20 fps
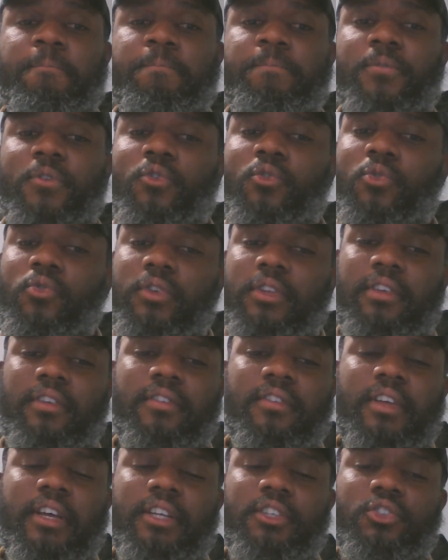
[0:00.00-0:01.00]
So
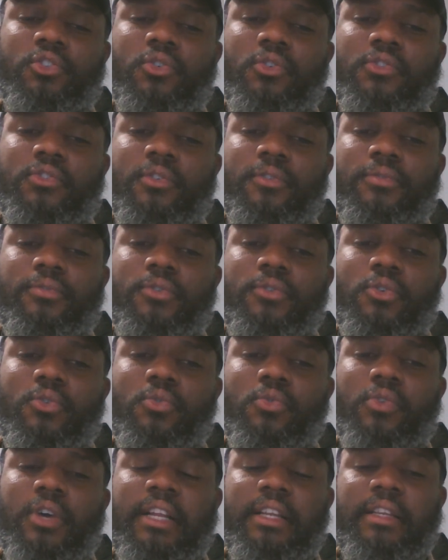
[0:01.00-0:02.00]
these are just a few,
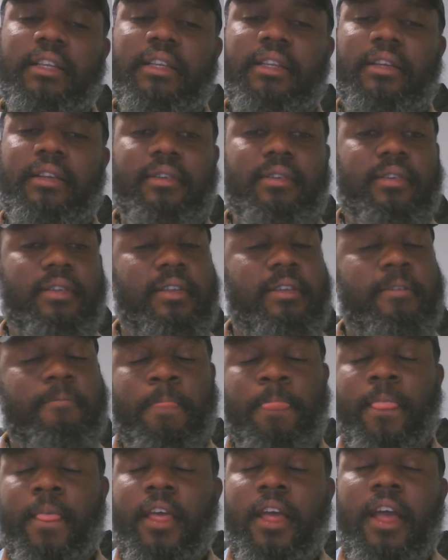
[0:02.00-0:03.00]
and
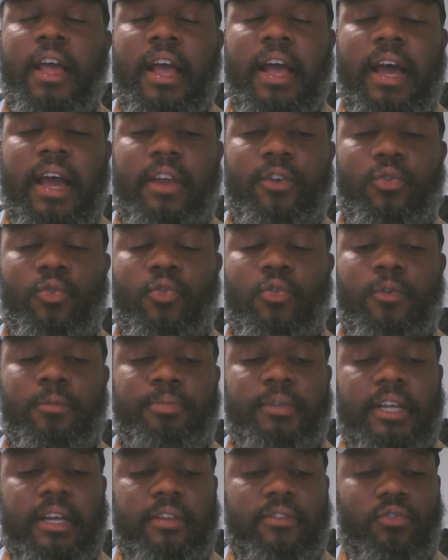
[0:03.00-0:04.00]
I do hope
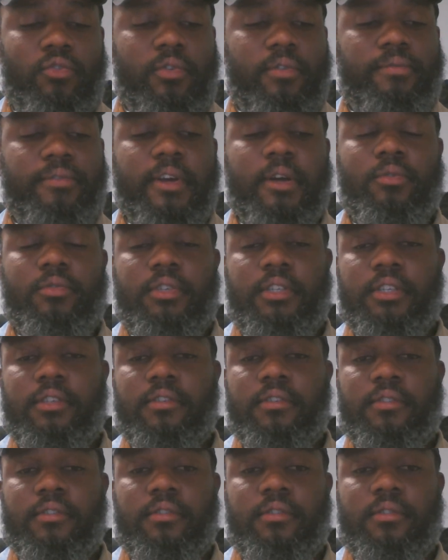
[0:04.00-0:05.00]
that you have found
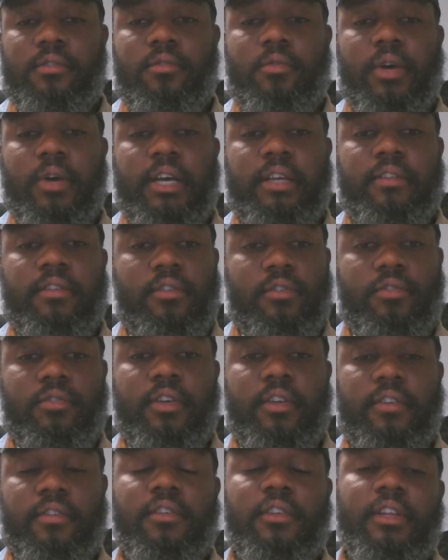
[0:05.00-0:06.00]
this quite
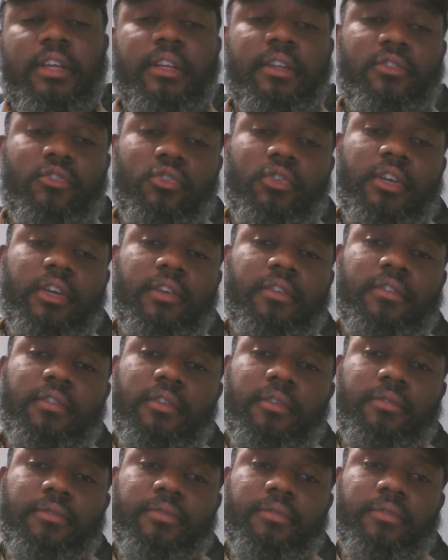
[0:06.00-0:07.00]
interesting and
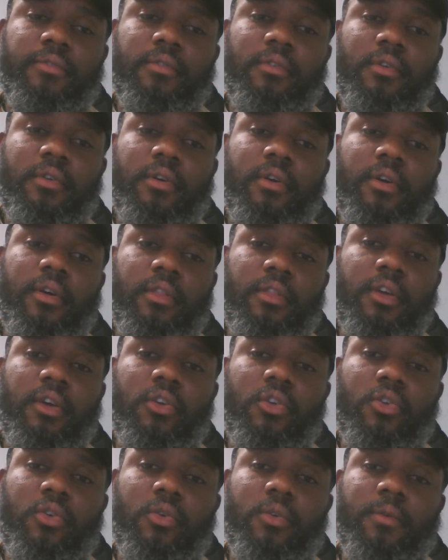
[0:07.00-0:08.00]
educative.
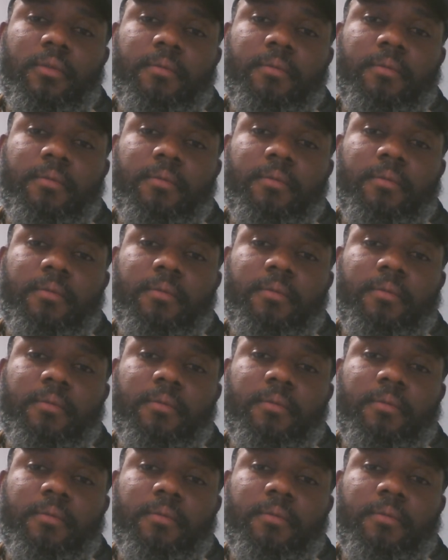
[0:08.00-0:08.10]
Thank you.